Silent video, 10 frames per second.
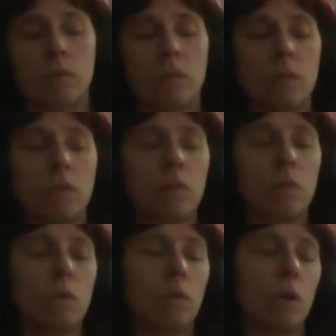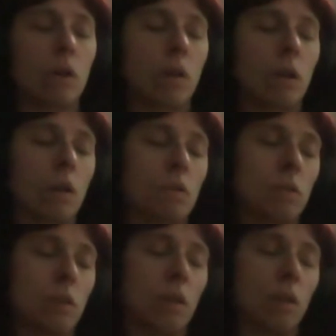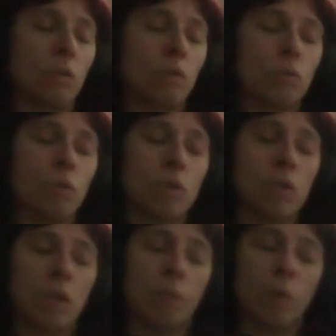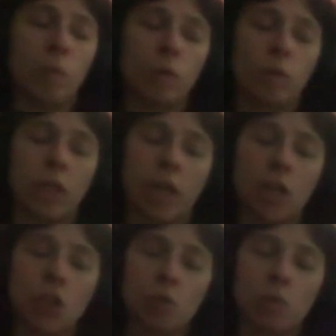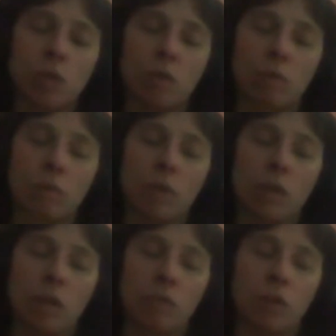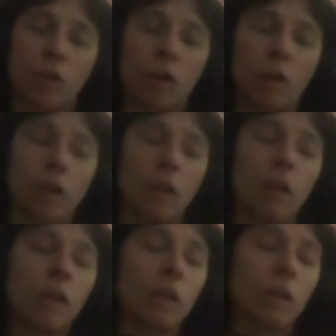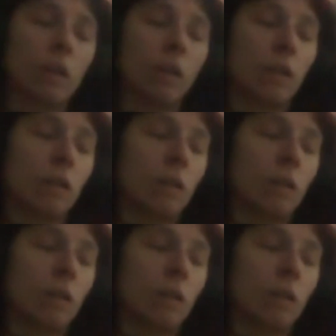No, I say I don't trust that people will catch me when I fall. Yeah.